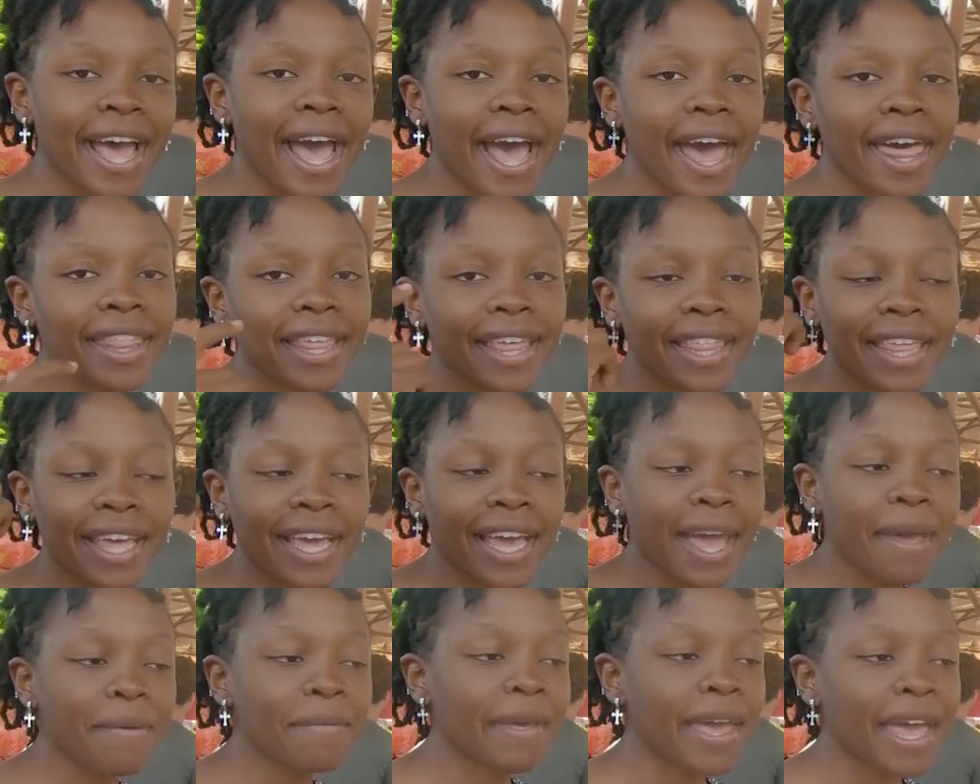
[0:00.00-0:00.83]
and then the
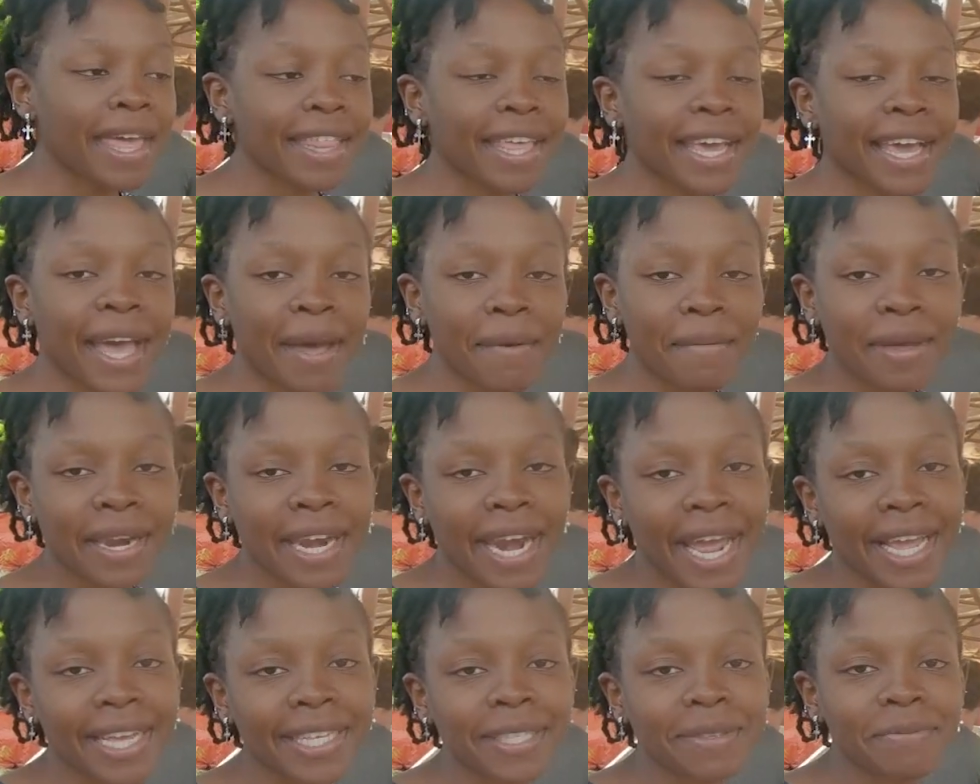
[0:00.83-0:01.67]
guy behind the camera
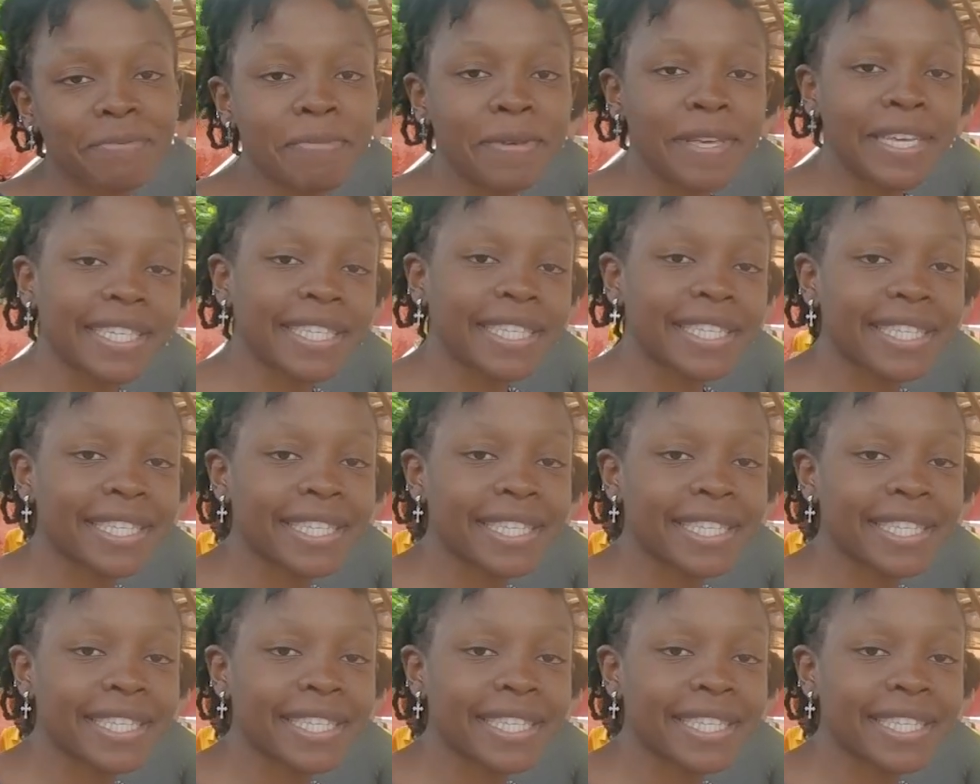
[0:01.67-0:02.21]
is Peace.